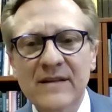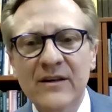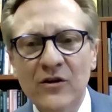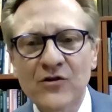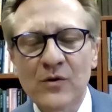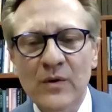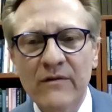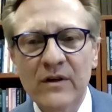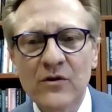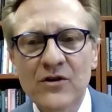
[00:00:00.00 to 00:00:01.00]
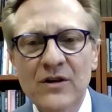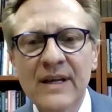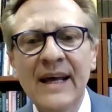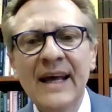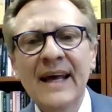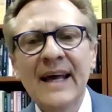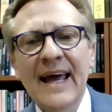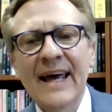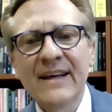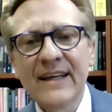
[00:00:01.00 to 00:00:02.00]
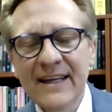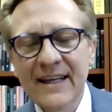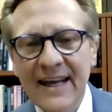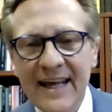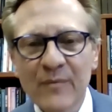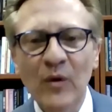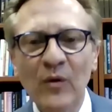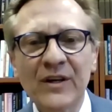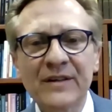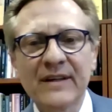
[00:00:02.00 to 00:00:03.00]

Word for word: the Industrial Revolution, and it enabled it.